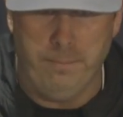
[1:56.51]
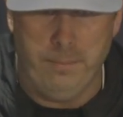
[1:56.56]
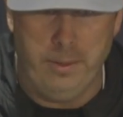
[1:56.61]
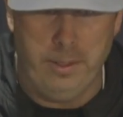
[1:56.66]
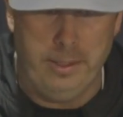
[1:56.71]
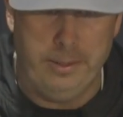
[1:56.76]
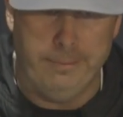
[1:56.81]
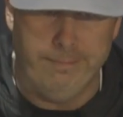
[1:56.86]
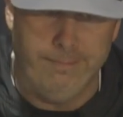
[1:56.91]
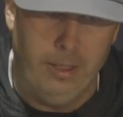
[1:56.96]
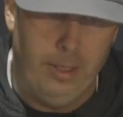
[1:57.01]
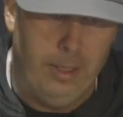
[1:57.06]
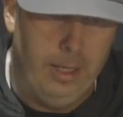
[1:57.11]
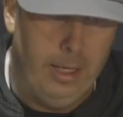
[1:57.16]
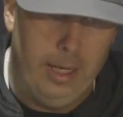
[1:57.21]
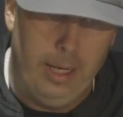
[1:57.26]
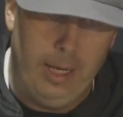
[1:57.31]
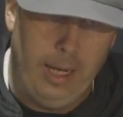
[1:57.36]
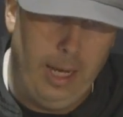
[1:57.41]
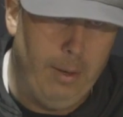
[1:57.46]
And
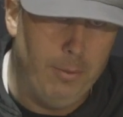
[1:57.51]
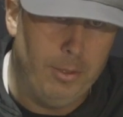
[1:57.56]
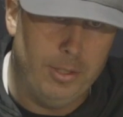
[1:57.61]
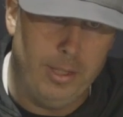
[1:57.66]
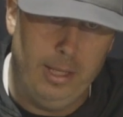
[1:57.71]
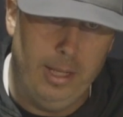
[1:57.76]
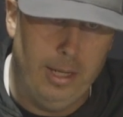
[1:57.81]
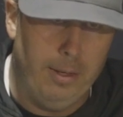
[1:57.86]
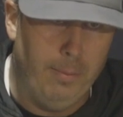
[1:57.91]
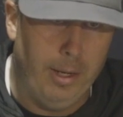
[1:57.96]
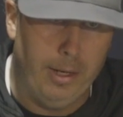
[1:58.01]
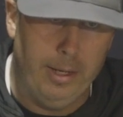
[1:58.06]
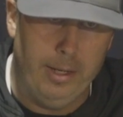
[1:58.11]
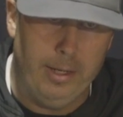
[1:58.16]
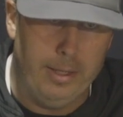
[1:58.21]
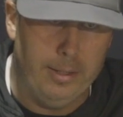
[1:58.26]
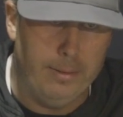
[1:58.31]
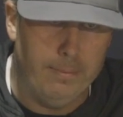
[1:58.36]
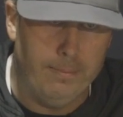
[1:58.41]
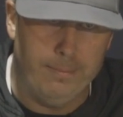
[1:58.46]
I would say that about
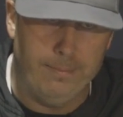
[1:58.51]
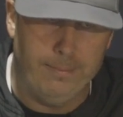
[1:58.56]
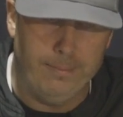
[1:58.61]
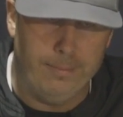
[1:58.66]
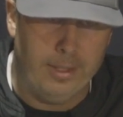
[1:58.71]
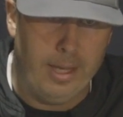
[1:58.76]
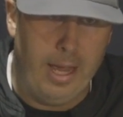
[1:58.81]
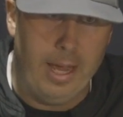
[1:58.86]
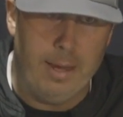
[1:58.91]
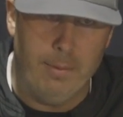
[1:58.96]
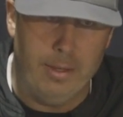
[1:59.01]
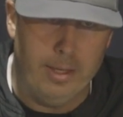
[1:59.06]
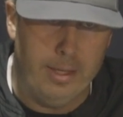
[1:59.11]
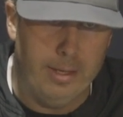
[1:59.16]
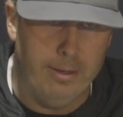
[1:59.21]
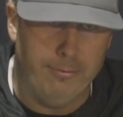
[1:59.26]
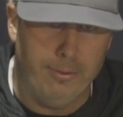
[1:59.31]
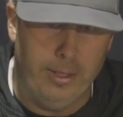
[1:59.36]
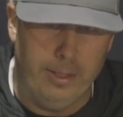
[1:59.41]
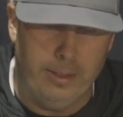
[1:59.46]
any game in the
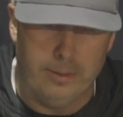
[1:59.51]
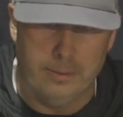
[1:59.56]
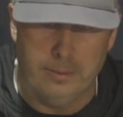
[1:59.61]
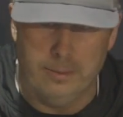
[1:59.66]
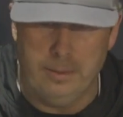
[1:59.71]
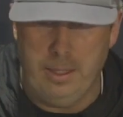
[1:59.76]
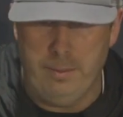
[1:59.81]
NFL.